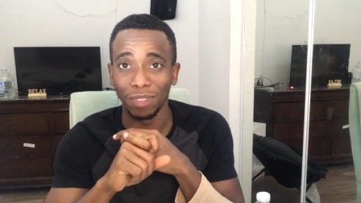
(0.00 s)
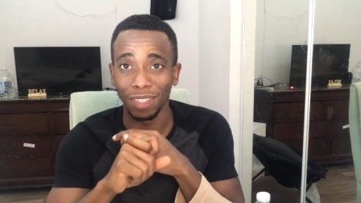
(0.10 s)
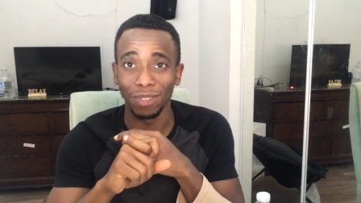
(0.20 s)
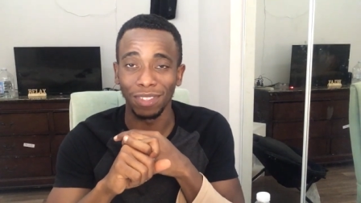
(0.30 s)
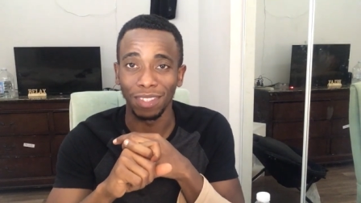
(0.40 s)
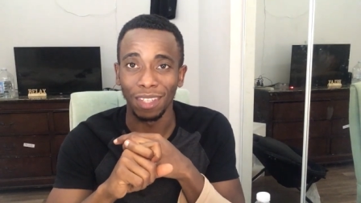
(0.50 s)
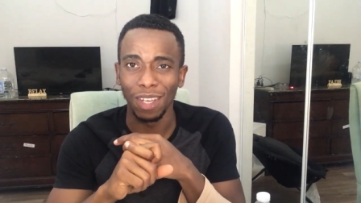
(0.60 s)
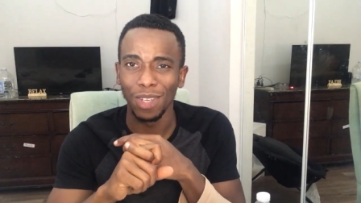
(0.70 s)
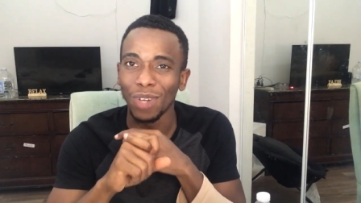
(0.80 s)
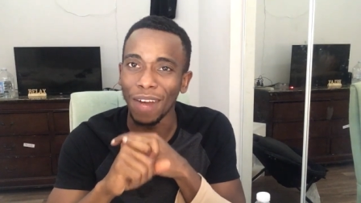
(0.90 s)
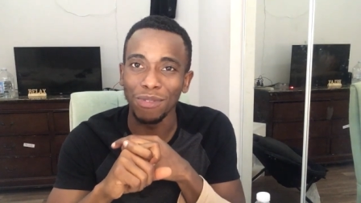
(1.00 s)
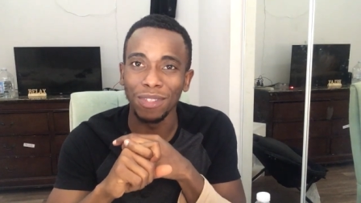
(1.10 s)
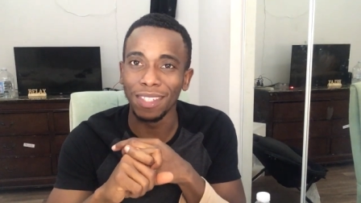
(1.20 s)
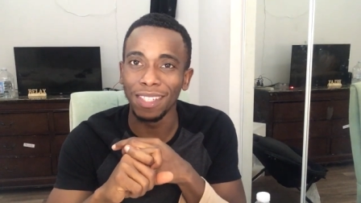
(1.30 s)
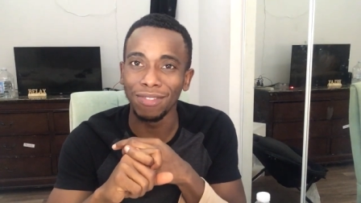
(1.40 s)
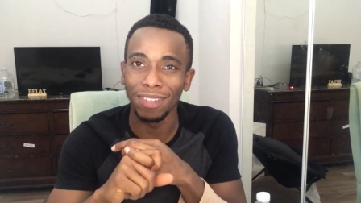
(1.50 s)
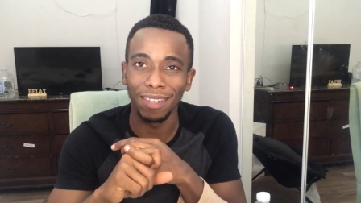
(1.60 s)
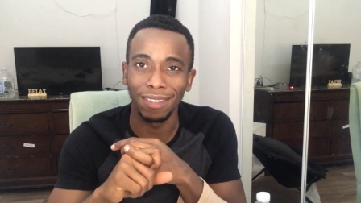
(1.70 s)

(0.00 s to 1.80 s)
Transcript: Chelsea, you have to deliver.